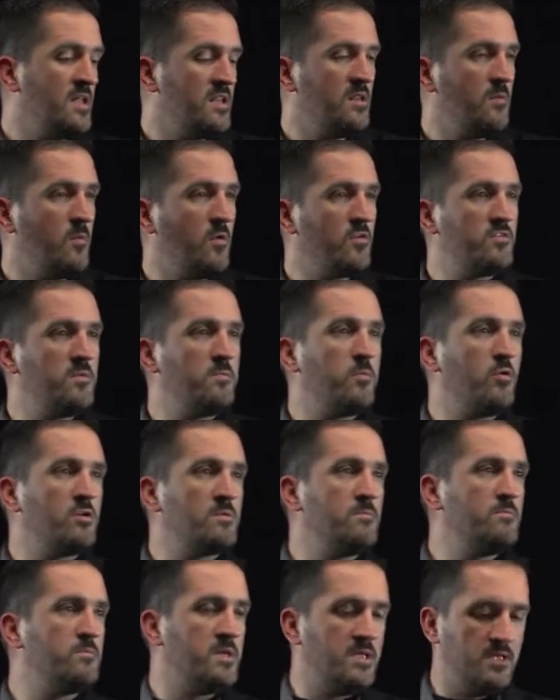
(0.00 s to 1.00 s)
The most
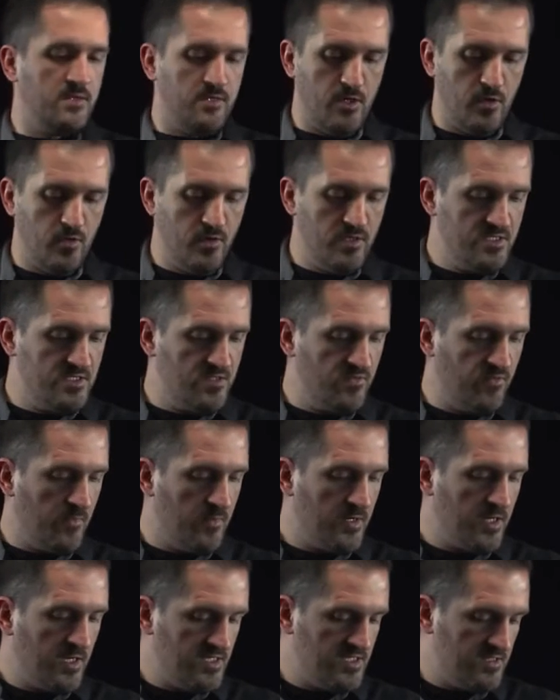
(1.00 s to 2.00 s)
important bit, though, is from
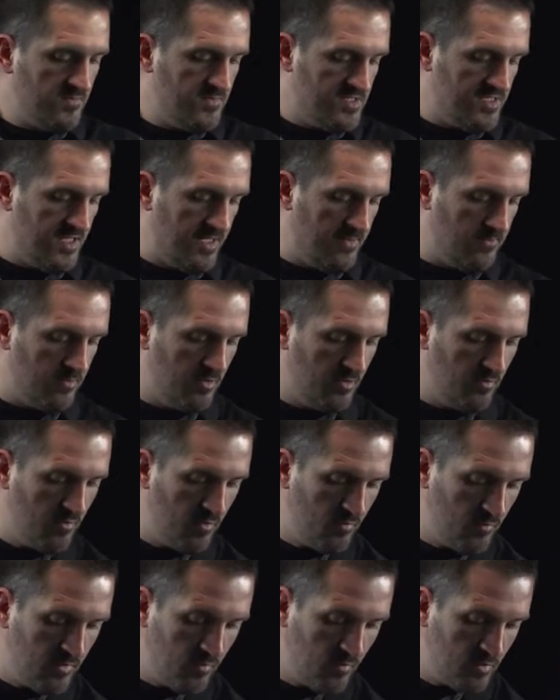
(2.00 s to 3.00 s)
a customer standpoint,
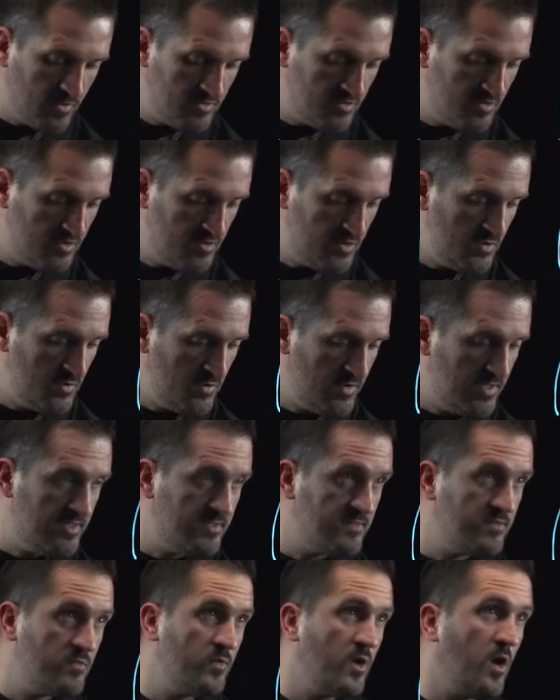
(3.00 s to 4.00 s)
what we want to do
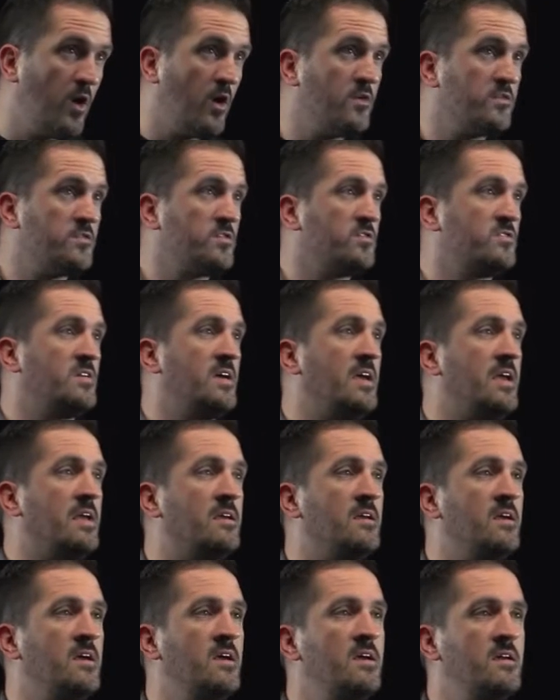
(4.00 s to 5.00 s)
is we also
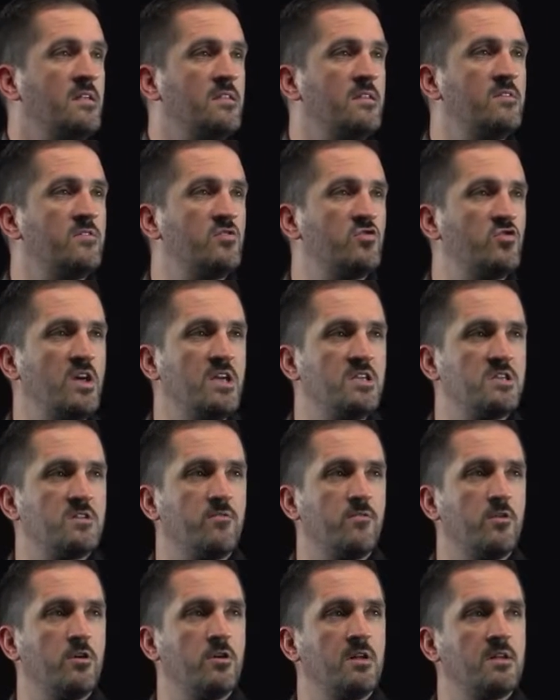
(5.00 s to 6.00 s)
take this changed
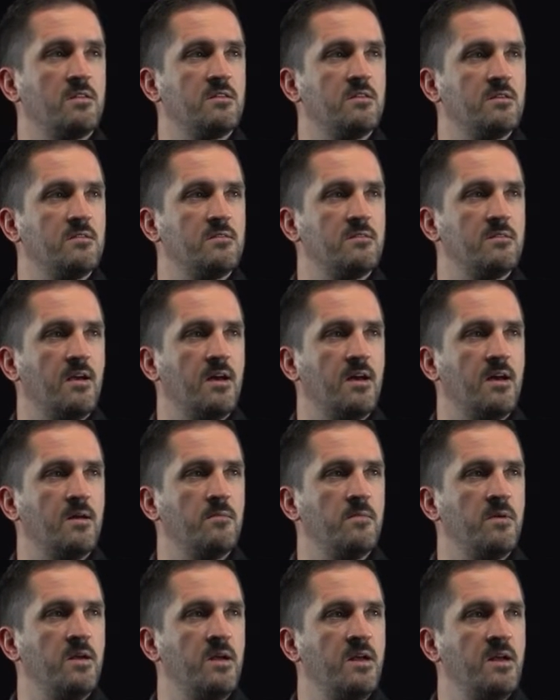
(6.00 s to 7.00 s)
verdict, this
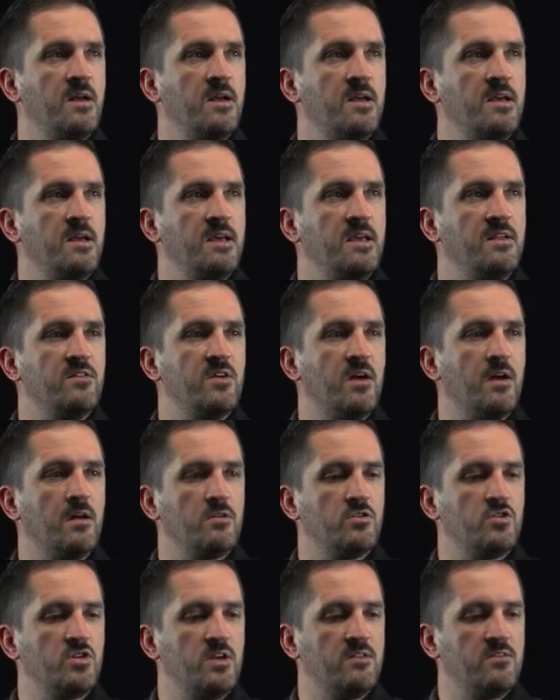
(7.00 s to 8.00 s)

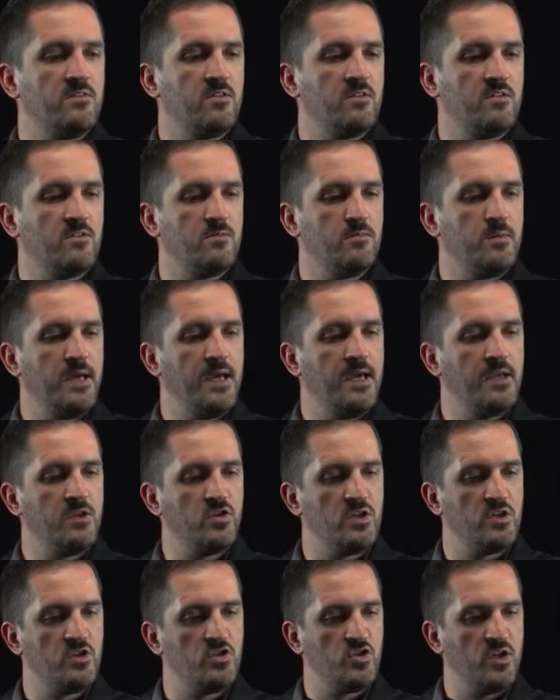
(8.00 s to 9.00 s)
intelligence on this
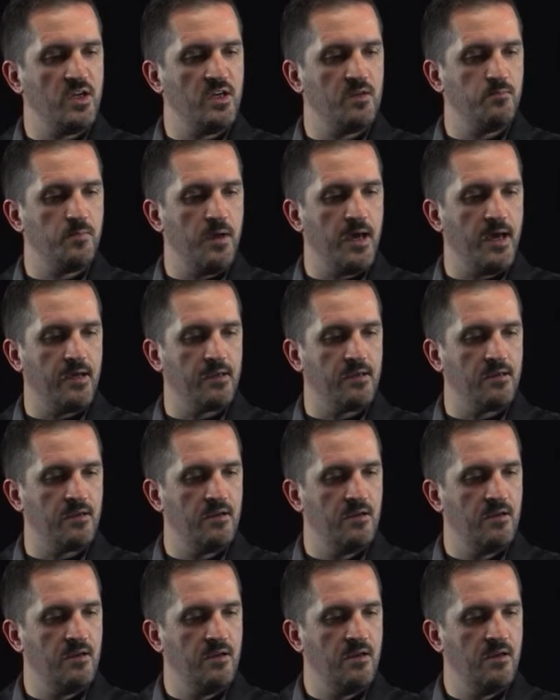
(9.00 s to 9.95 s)
page, and share it back